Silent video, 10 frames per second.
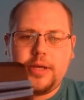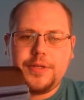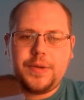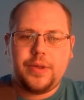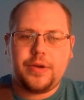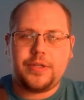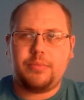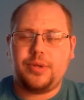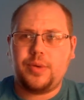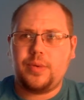So there's a
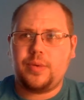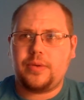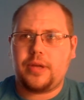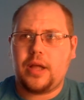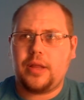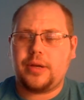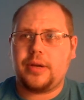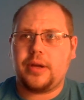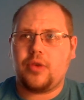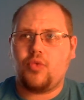blue
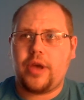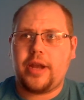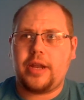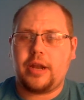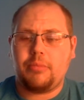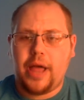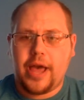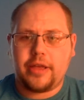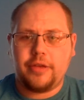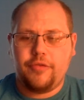color, a red, and a
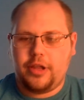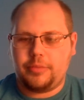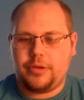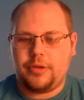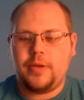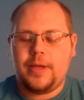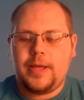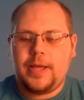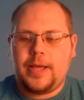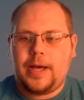black available.
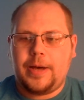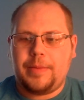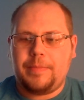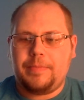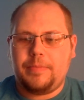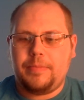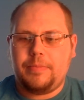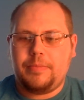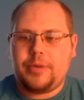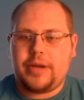
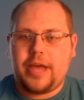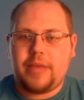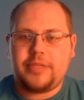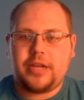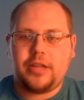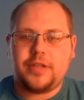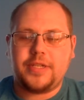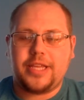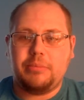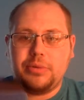But on Amazon, it looks
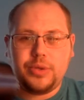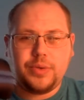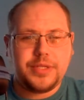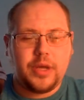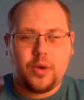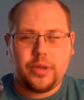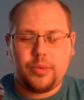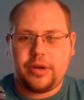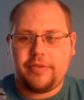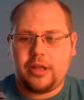like the blue is the only
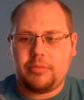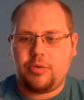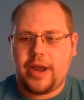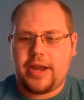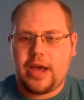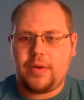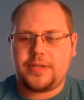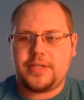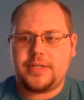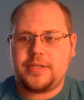one available right now. It
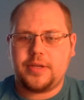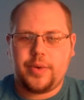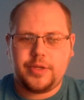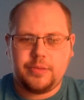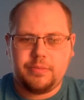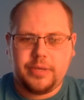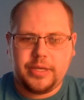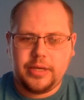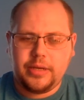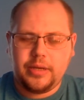says it's going to
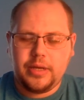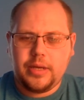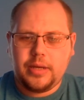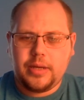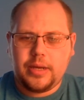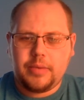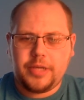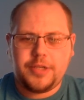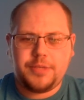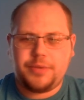be... I
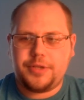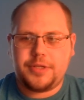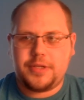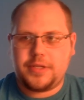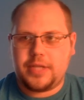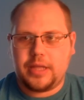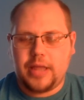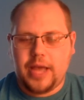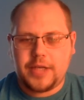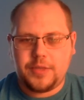just purchased this like
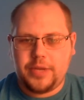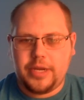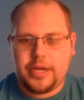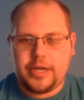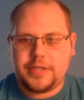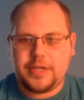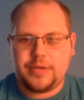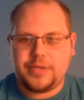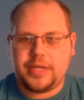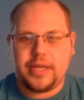last week, and it said it
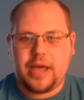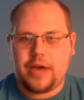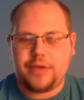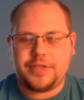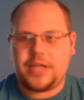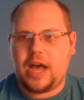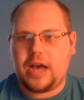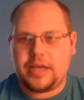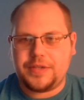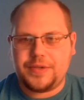was like out of
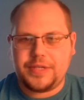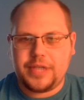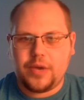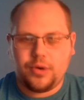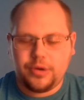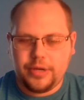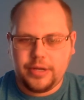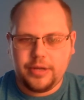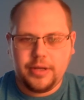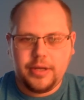stock as soon as I ordered it.